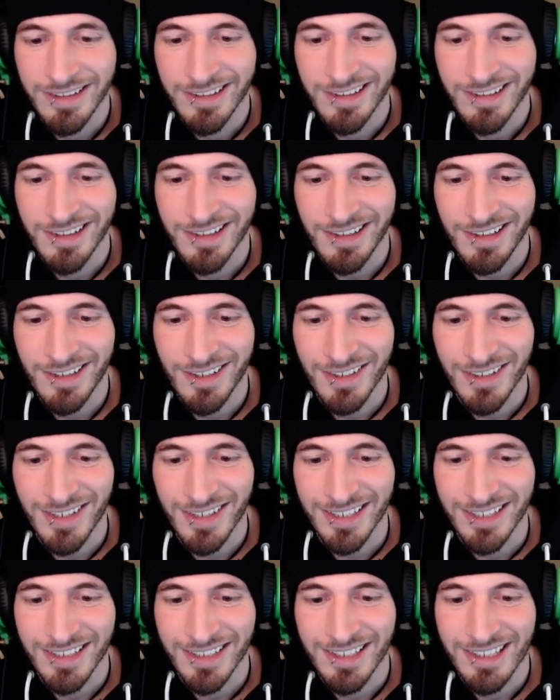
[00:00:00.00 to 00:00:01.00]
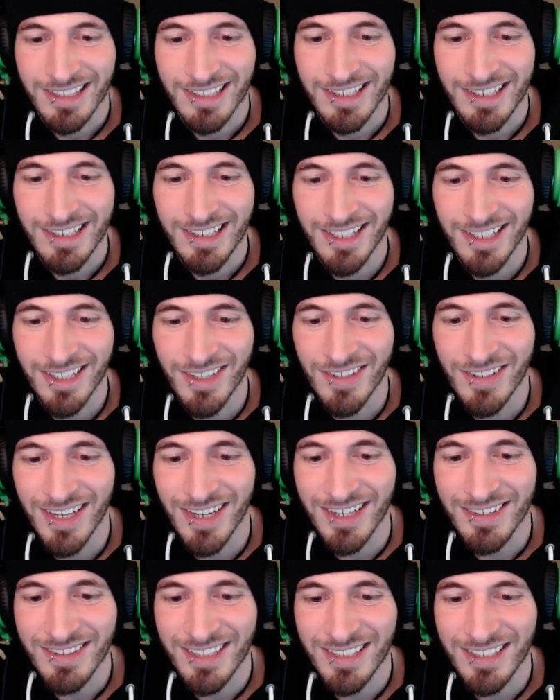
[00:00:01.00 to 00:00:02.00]
Alright. No, I
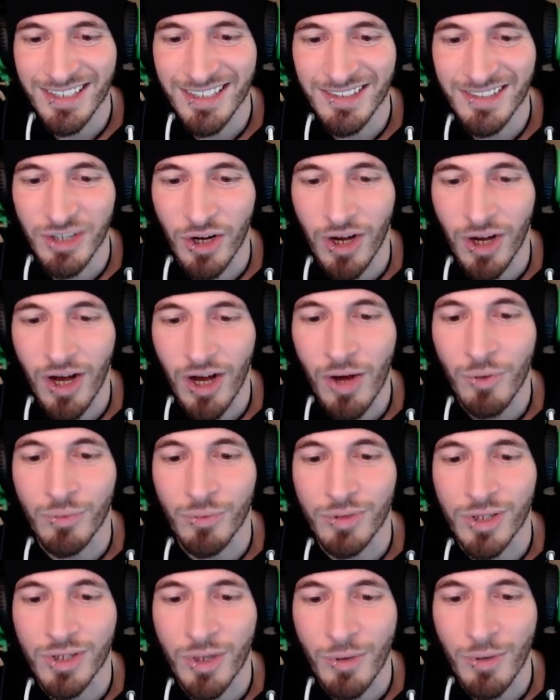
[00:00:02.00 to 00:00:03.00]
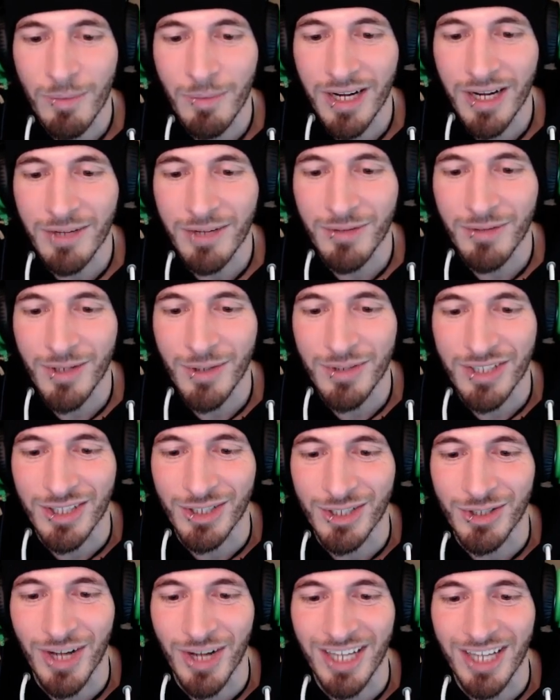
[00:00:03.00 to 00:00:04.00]
don't think it's the jump. Oh, you know what? I'm not even using the
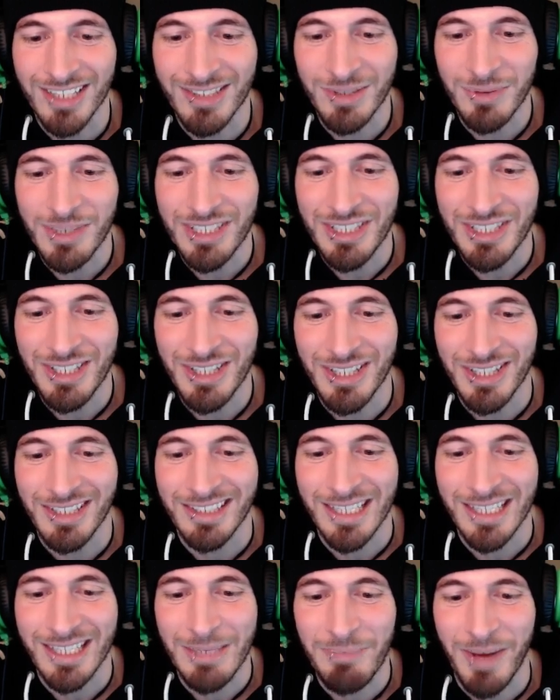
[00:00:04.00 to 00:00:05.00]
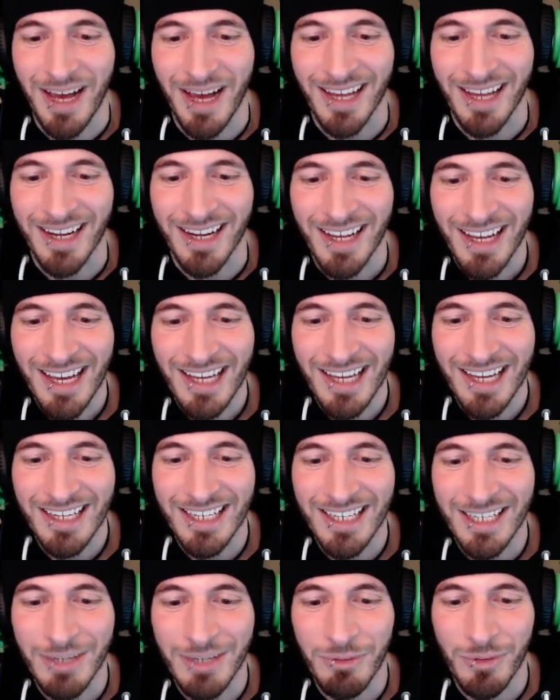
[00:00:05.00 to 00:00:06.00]
I switched to the D-pad and didn't
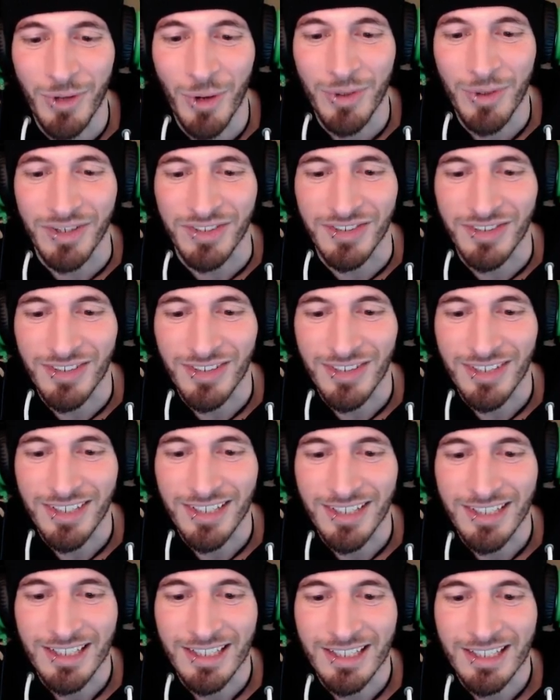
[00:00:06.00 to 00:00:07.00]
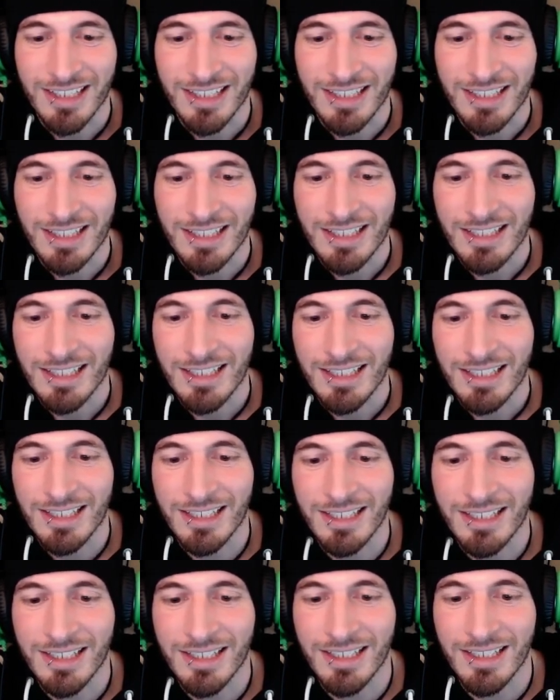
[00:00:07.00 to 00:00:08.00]
even notice.
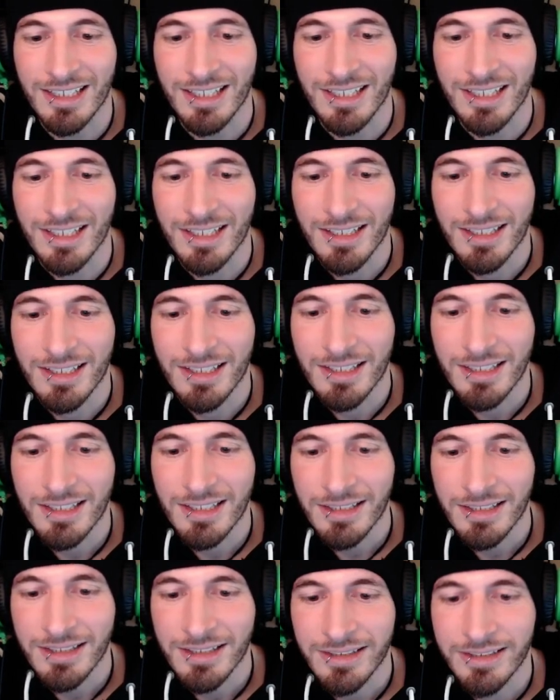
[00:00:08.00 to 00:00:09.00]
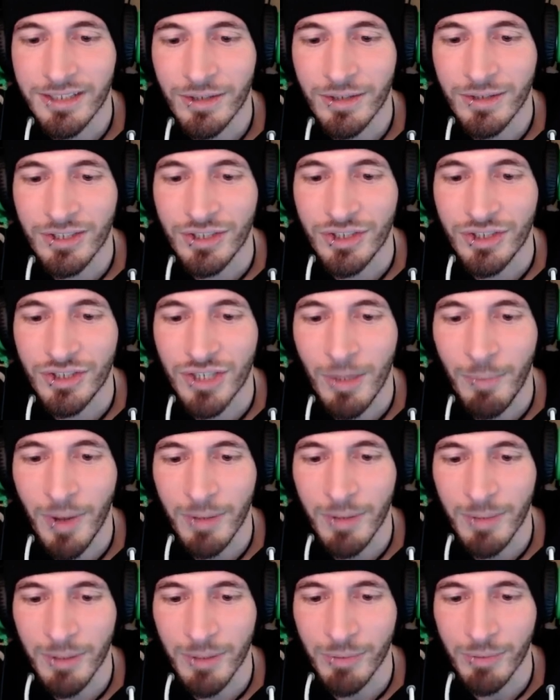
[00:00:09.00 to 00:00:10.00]
Ah! Don't jump on
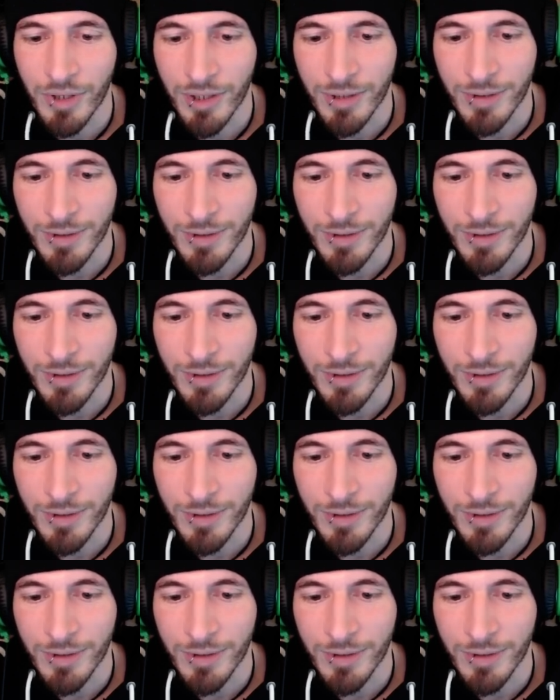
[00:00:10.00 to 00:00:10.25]
me, bro.